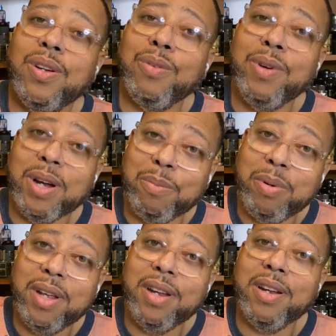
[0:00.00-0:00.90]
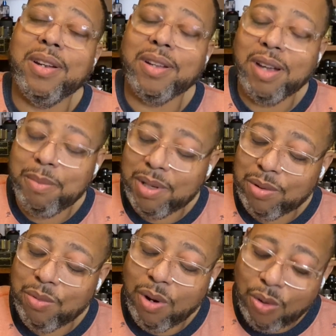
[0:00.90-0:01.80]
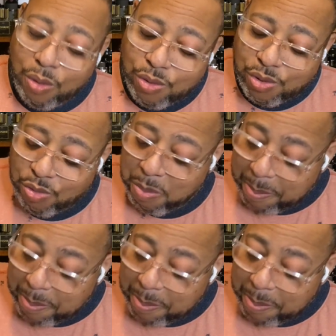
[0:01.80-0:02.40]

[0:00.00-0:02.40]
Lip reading: record player coming through old school,